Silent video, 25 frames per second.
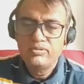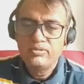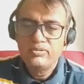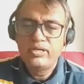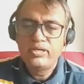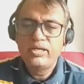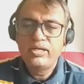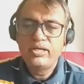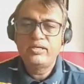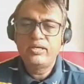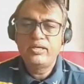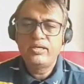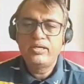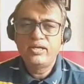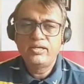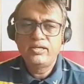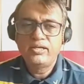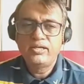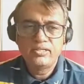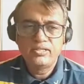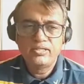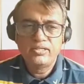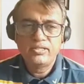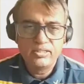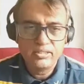Right.
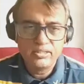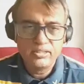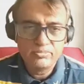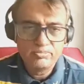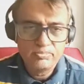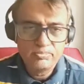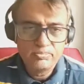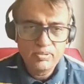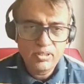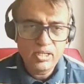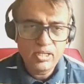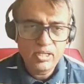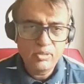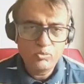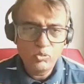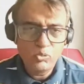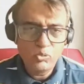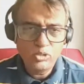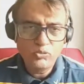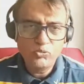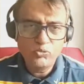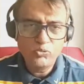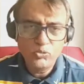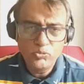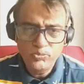And
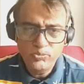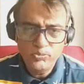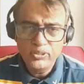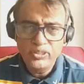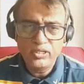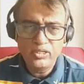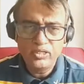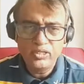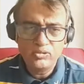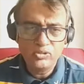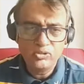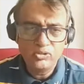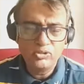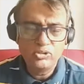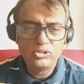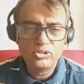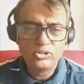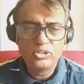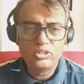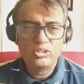what would be a good